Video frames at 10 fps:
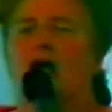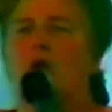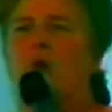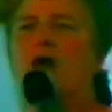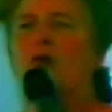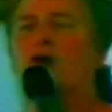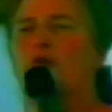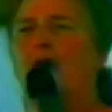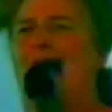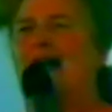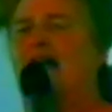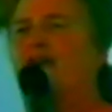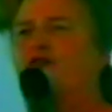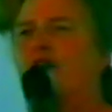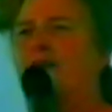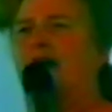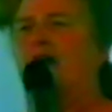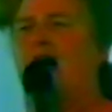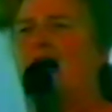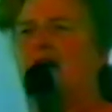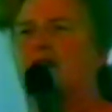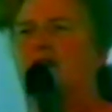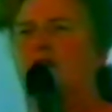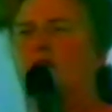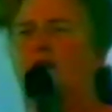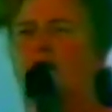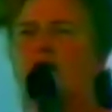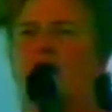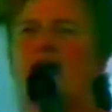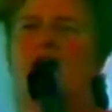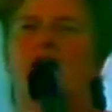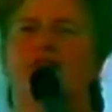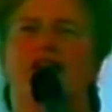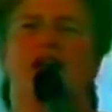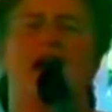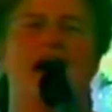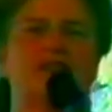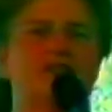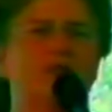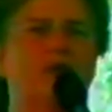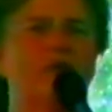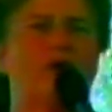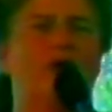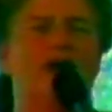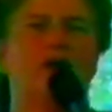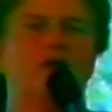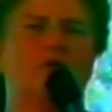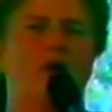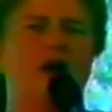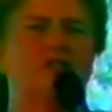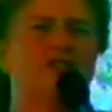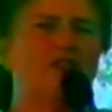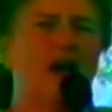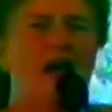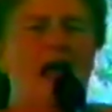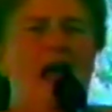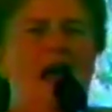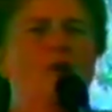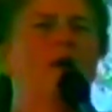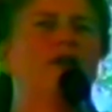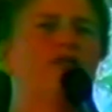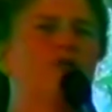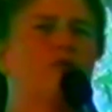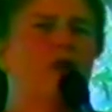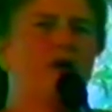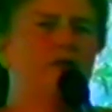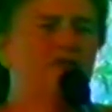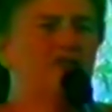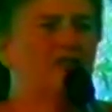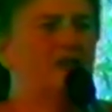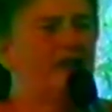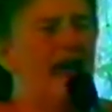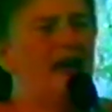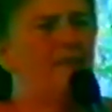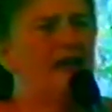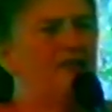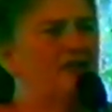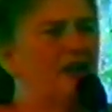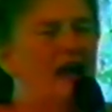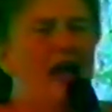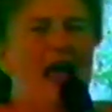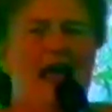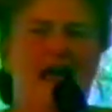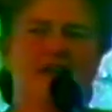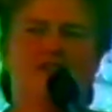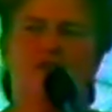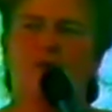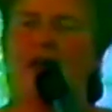We were riding from Eilat. We were going out of Eilat and we were going across uh, one of the roads and came into, into